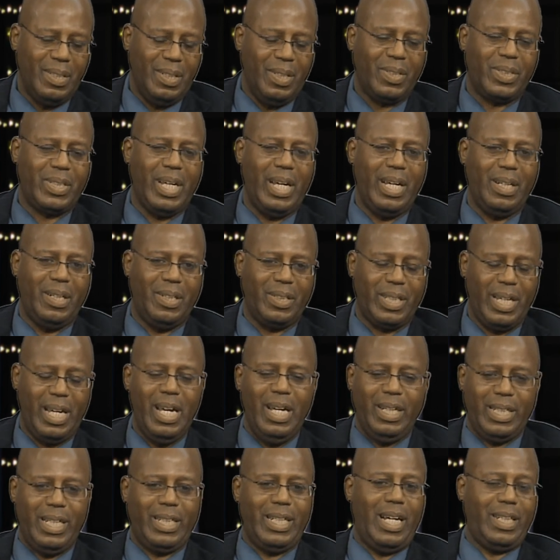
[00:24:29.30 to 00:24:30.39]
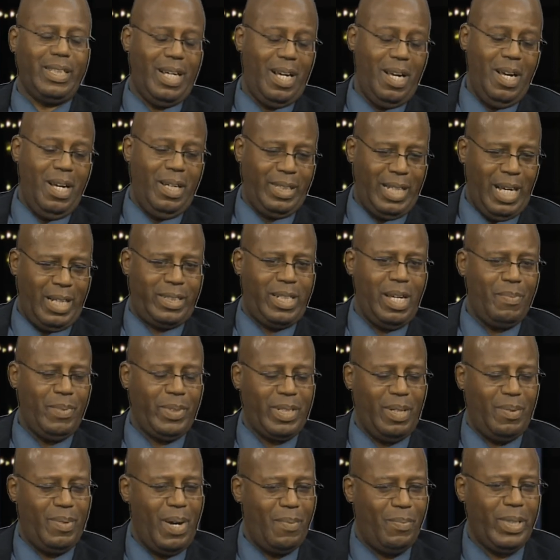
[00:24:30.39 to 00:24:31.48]
Okay. Now tell me
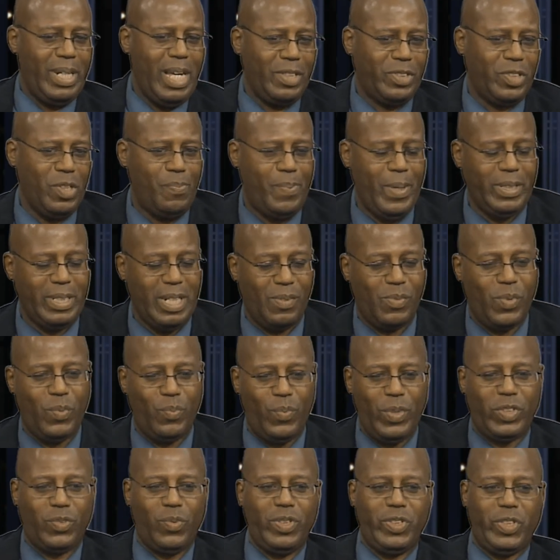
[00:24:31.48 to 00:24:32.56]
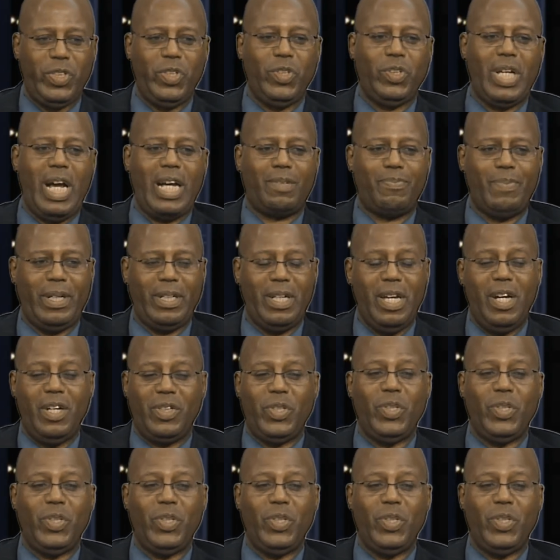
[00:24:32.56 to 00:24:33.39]
something. I want to ask your opinion. Which one do you like better?